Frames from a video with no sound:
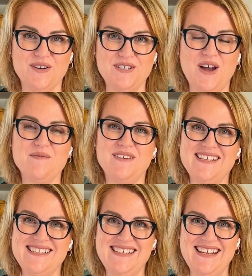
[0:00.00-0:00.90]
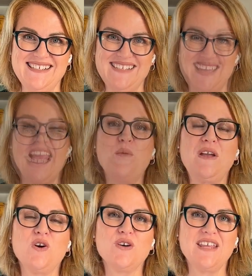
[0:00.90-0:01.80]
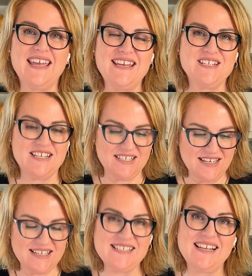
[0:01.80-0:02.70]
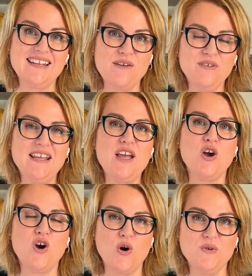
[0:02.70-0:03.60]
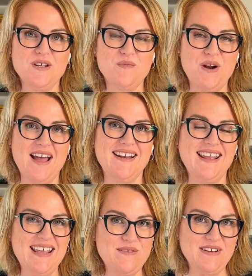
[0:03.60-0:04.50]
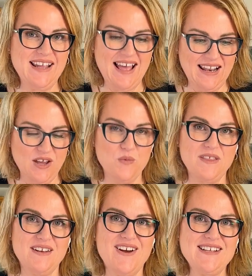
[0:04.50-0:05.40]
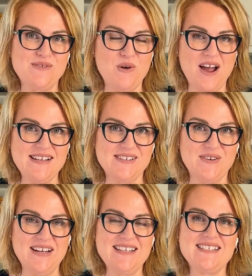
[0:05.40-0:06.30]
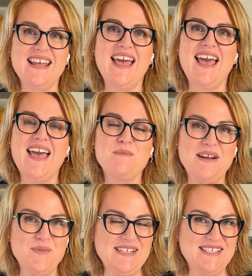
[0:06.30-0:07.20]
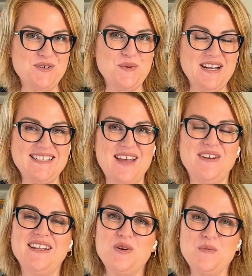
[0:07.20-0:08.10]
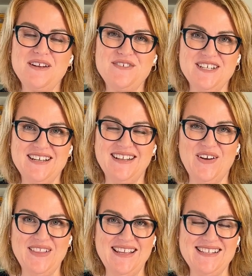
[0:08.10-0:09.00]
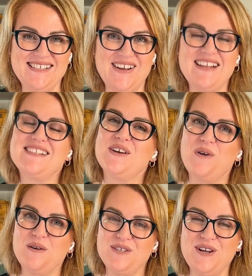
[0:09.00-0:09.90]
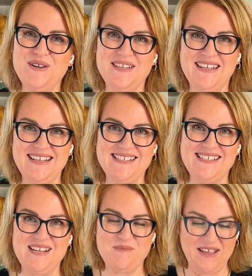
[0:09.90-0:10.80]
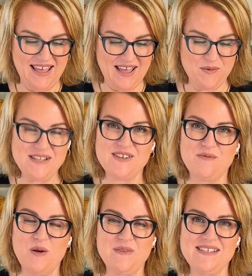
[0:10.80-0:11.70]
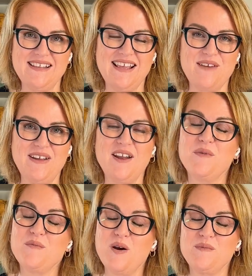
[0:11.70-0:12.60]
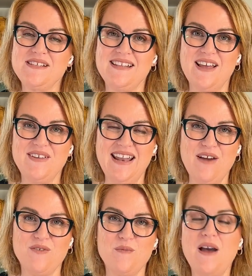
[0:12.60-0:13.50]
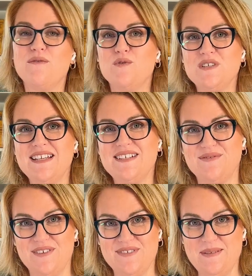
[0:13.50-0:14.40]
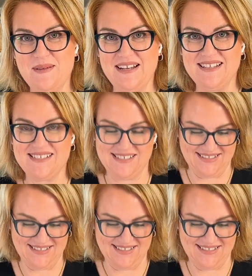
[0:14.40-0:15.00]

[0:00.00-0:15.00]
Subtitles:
time for this next stage. And we cook the quiche until it is a lovely golden brown, even colour with nice rise on it. but we still want it to have a little bit of jiggle on the inside. So I'll show you the next step once I've popped this in the oven. I'm going to pop this in the oven now for about 40 to 50 minutes.